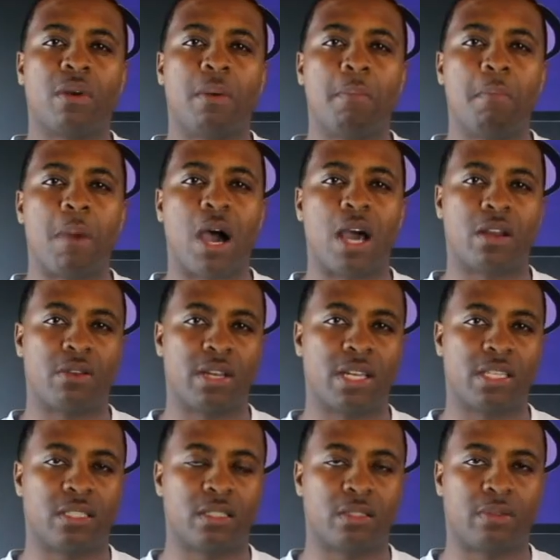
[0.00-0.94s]
of modern
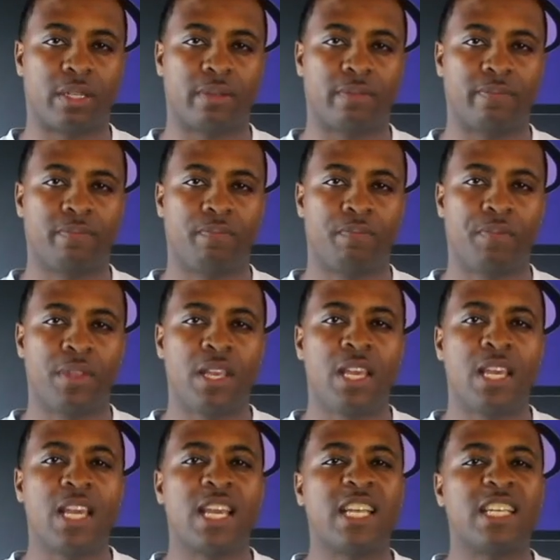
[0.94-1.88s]
history.
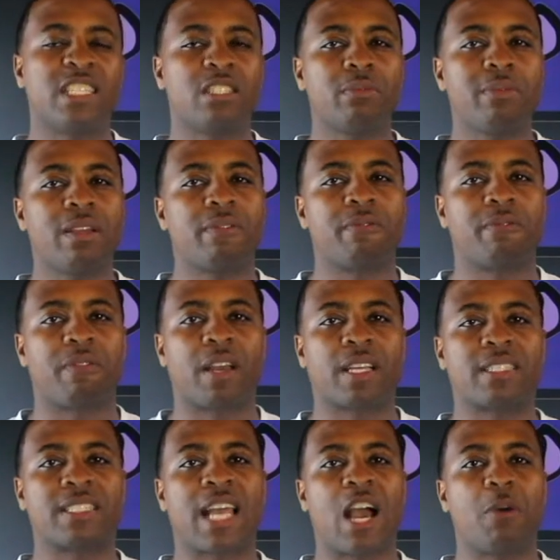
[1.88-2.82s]
History
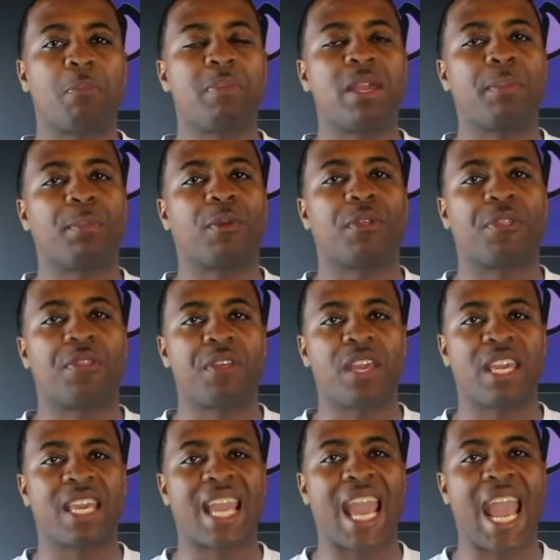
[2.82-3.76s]
affects how people
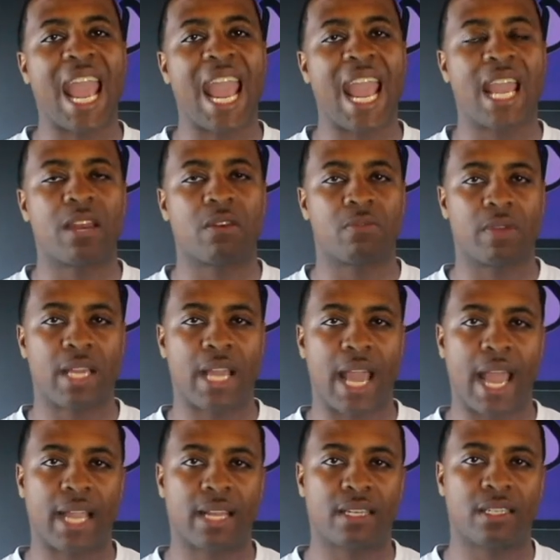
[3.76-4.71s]
think and
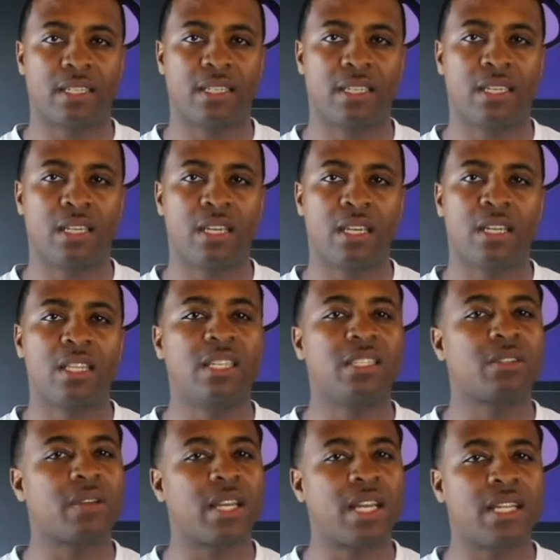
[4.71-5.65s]
react.
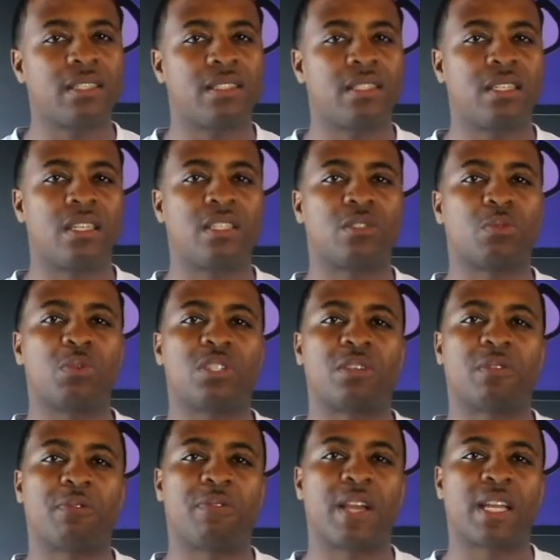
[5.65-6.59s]
These are incidents
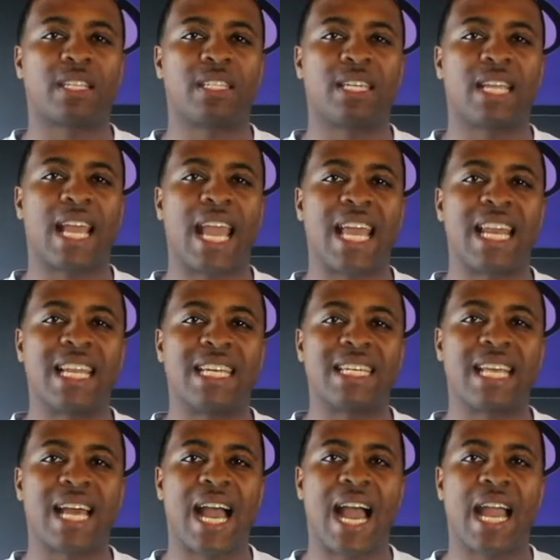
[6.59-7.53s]
which affected an
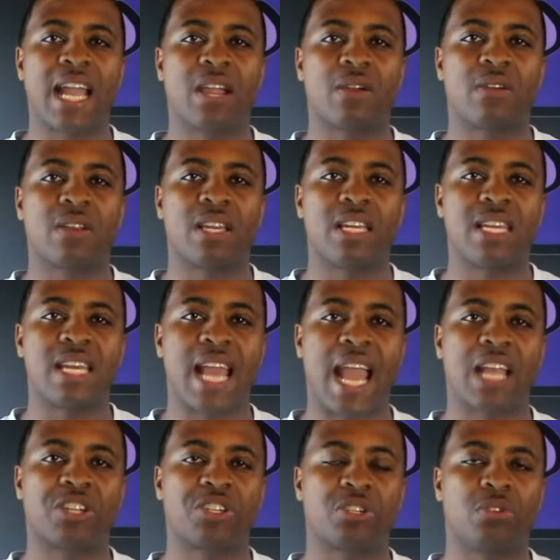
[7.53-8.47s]
entire
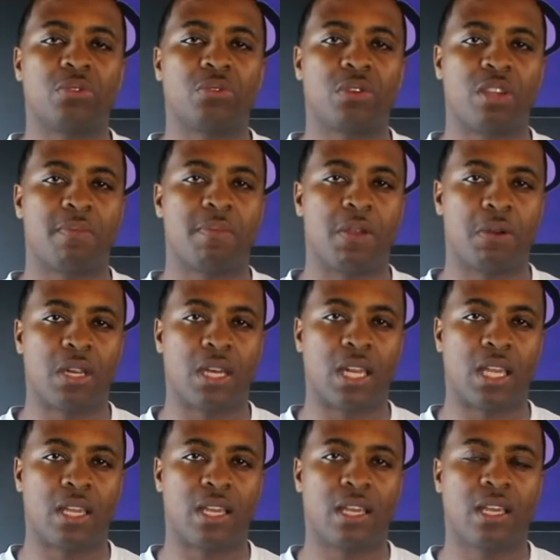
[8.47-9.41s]
national
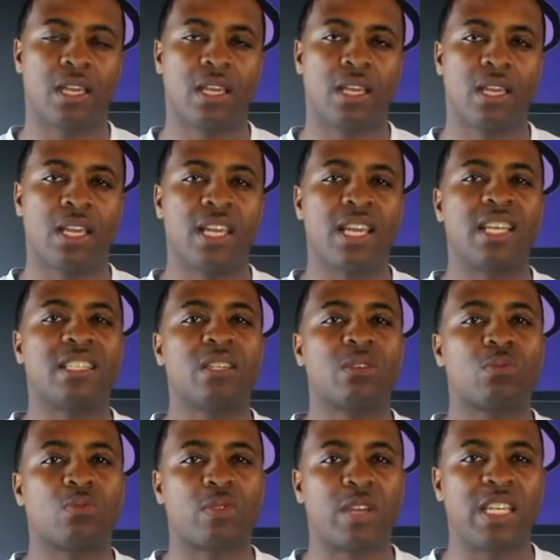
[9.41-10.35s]
community. Is
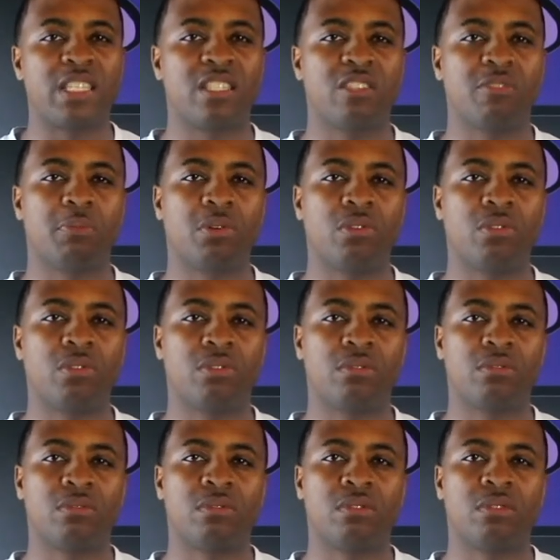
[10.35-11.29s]
it
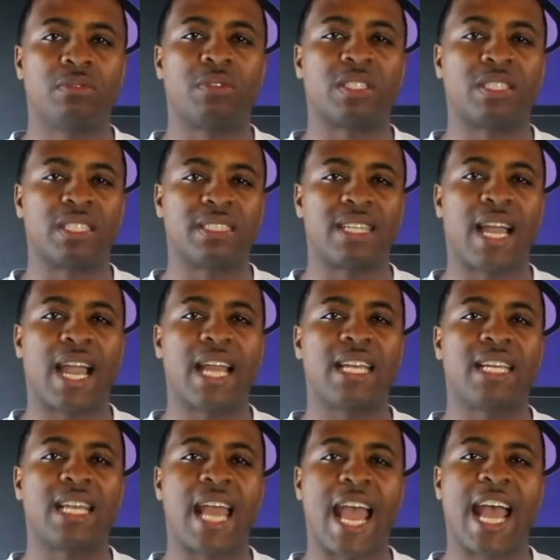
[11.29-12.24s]
reasonable for
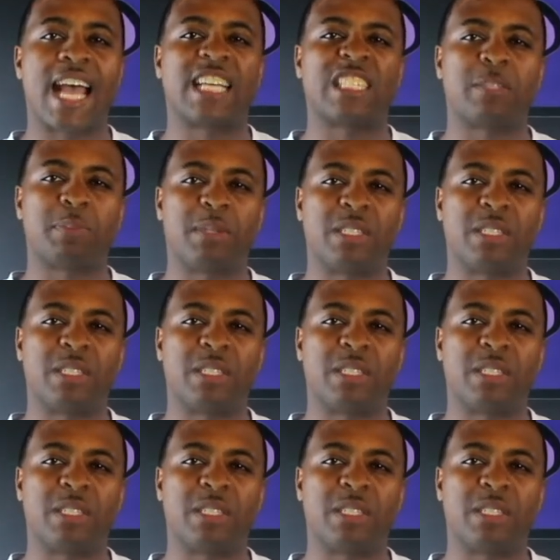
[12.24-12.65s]
society to ask